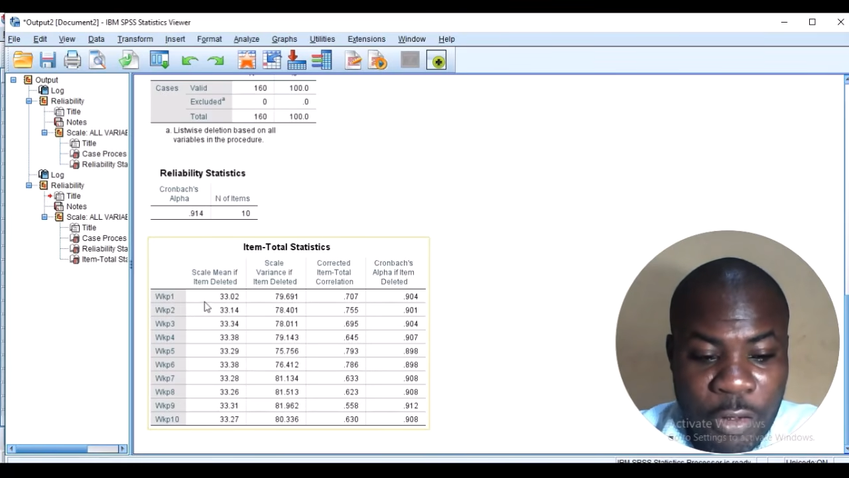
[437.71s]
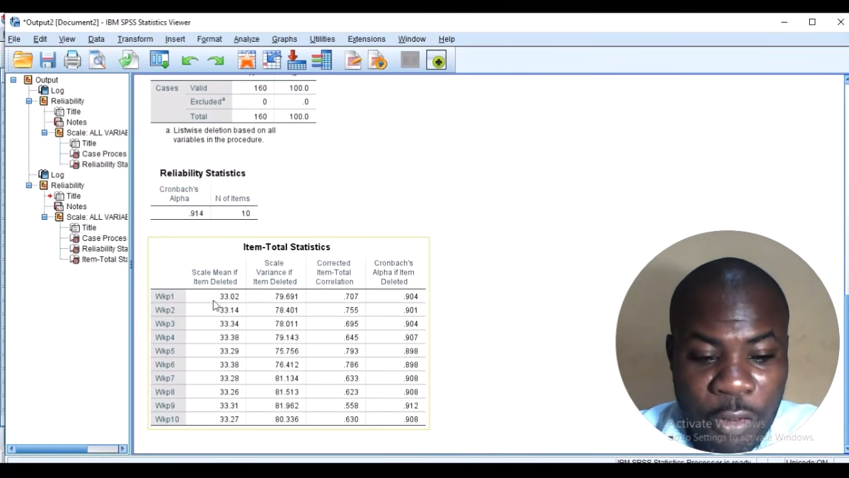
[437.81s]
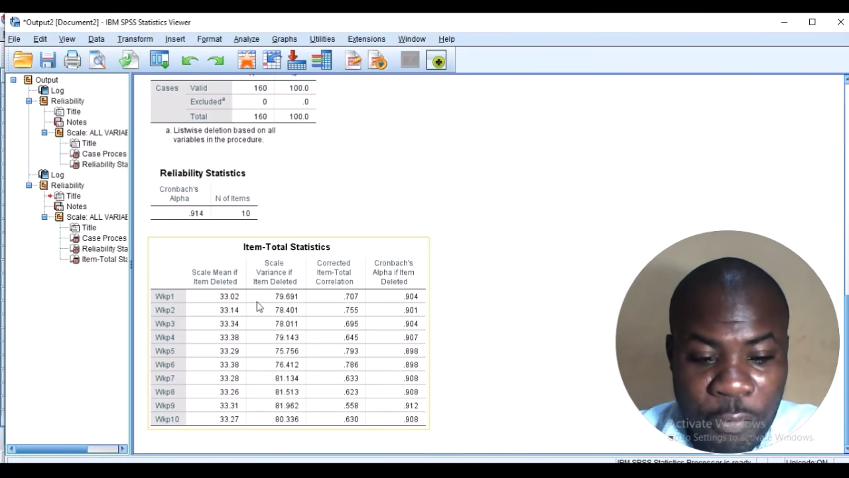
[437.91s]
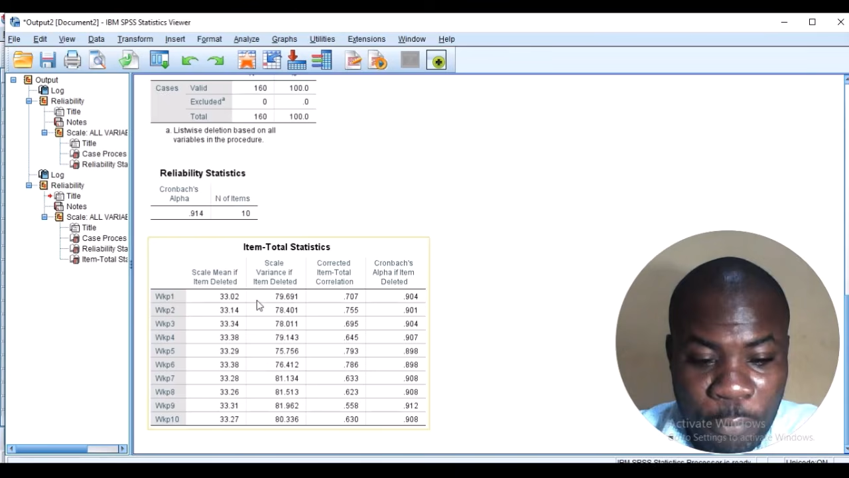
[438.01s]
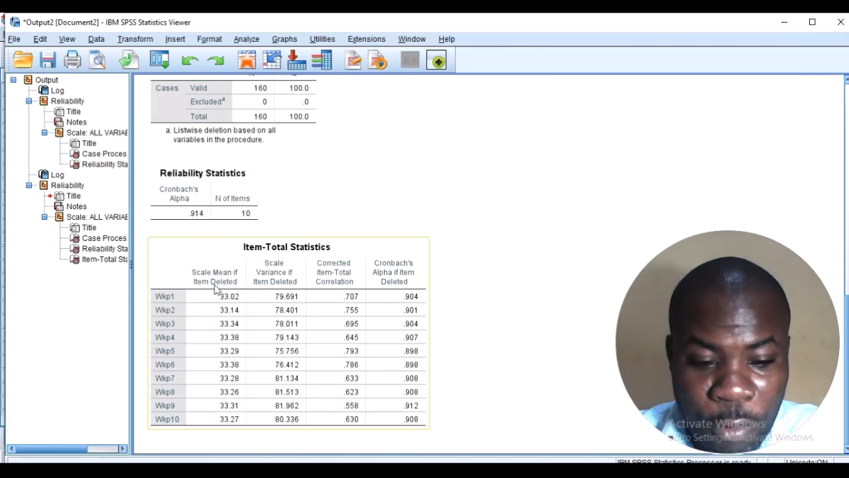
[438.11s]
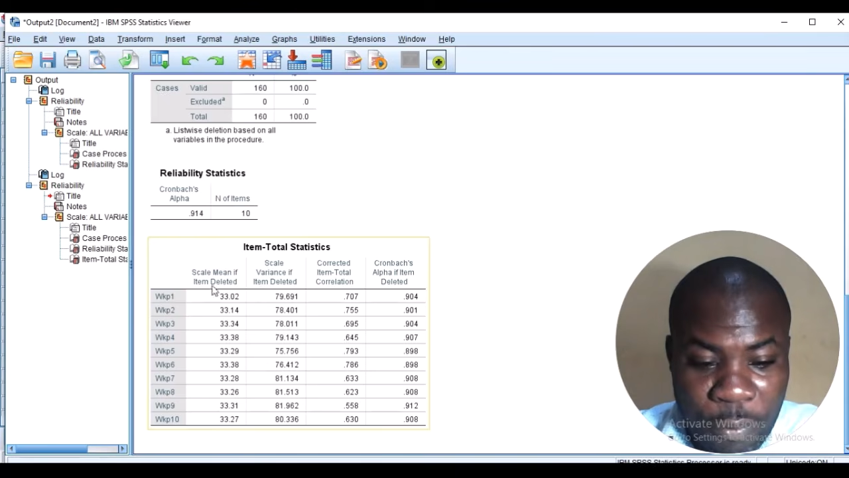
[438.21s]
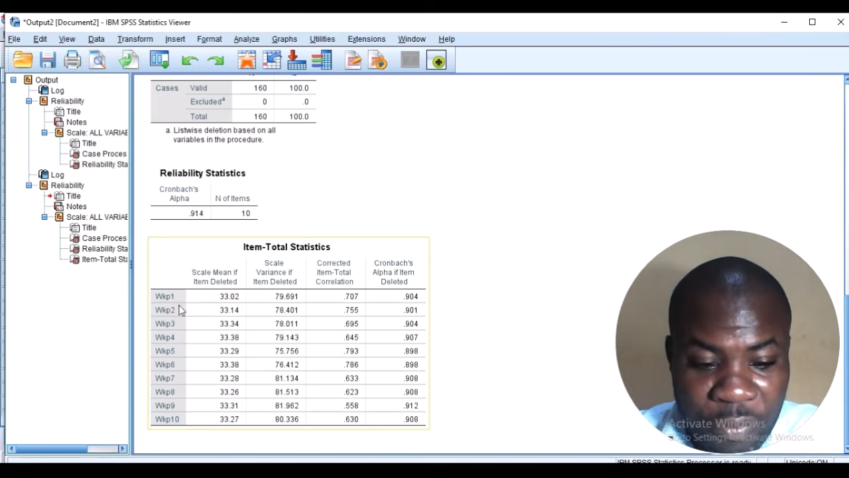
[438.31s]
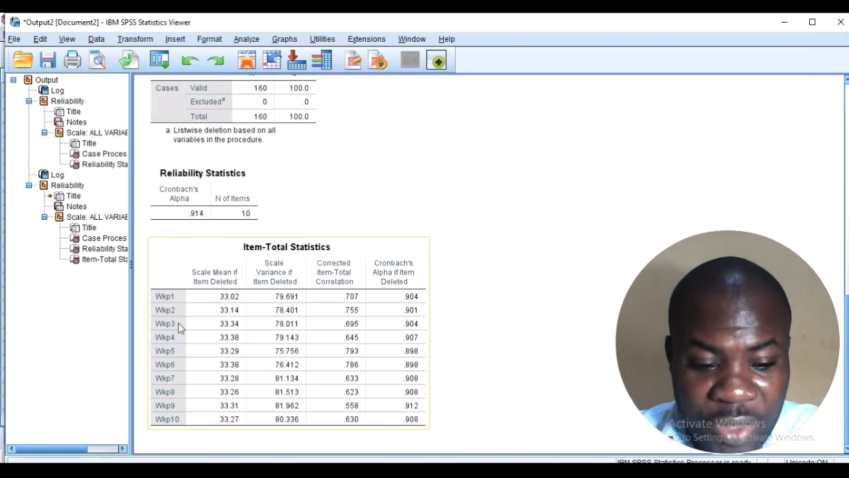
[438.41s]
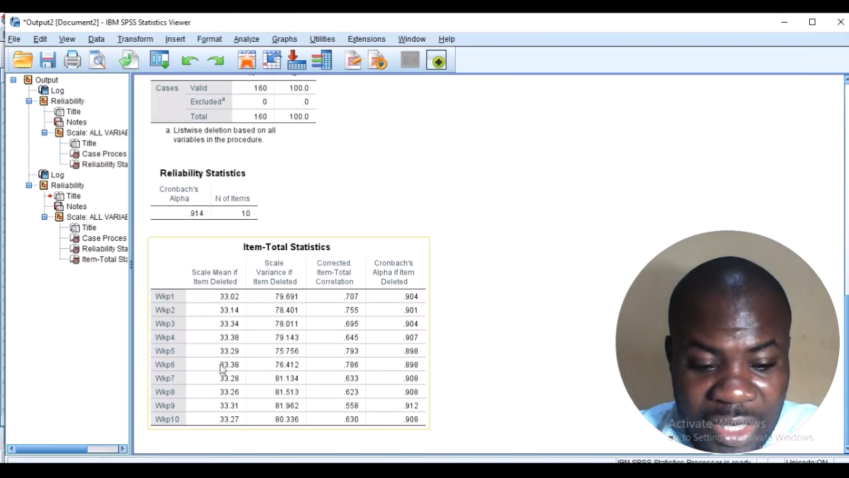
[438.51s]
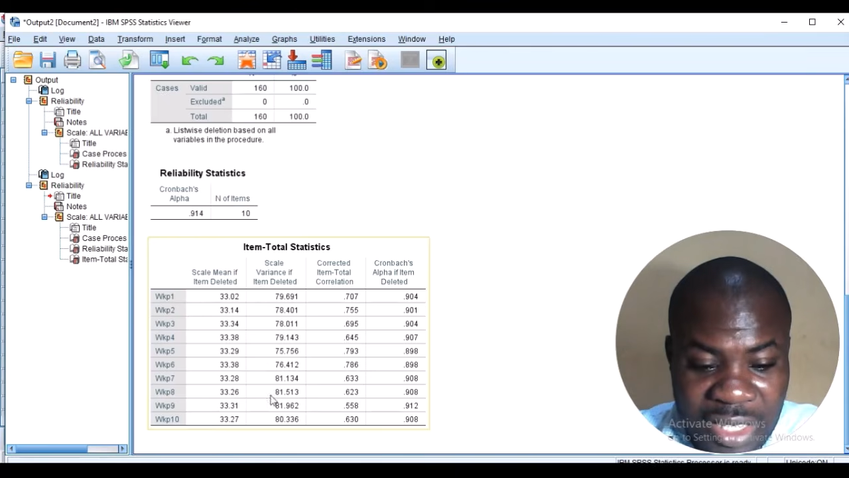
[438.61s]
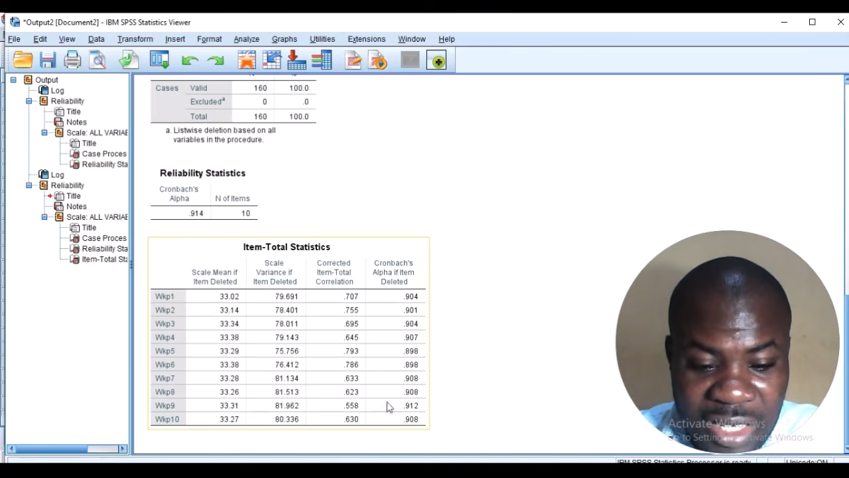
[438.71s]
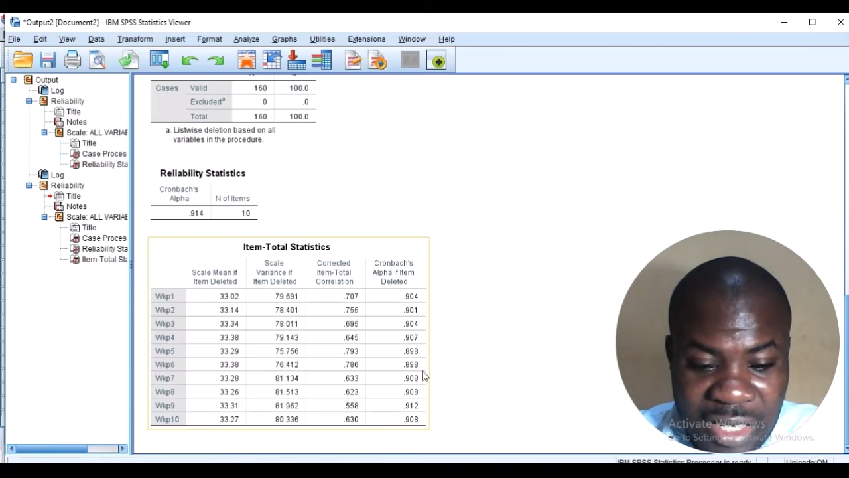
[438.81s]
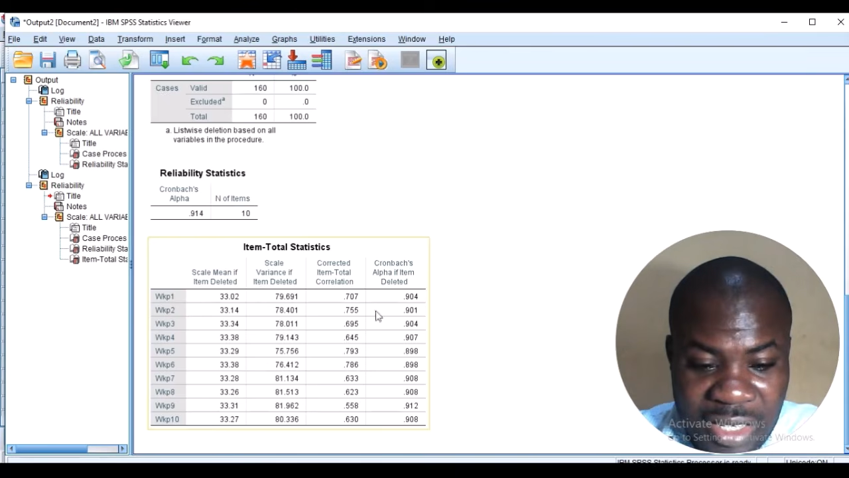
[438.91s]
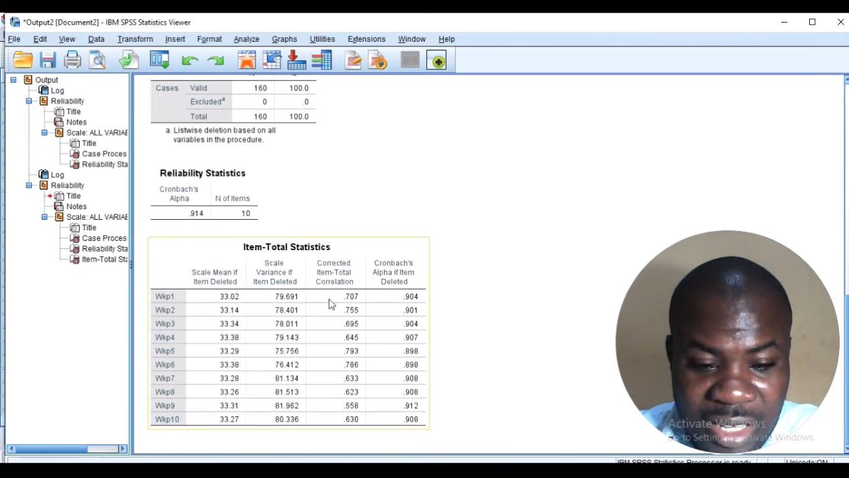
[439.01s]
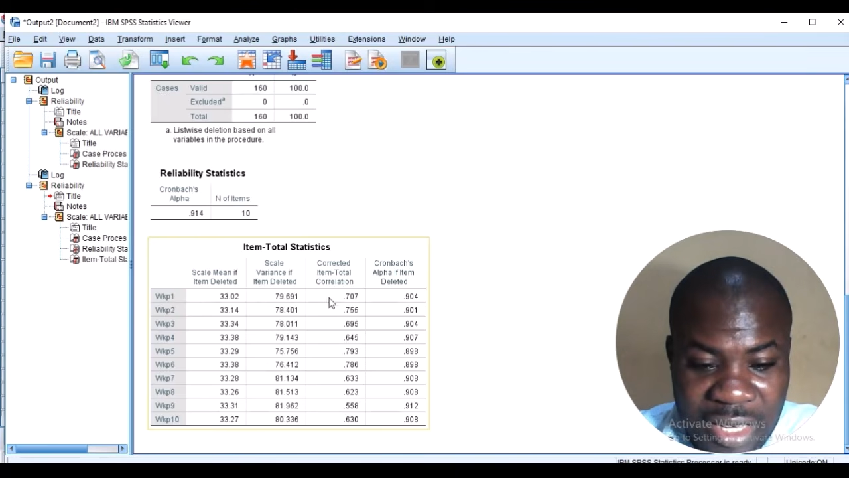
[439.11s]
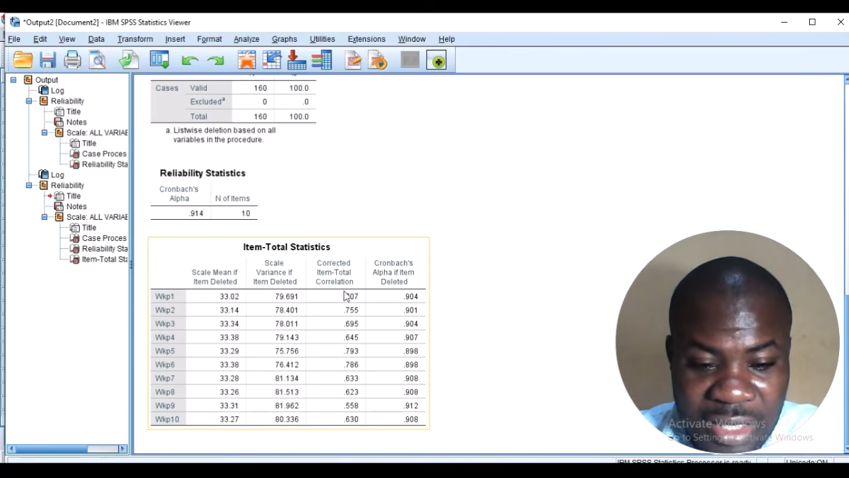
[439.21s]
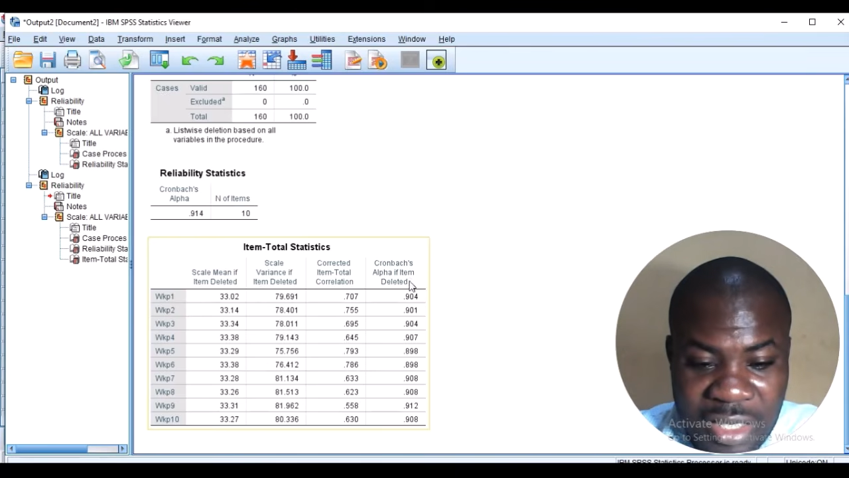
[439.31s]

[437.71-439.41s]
from this data set,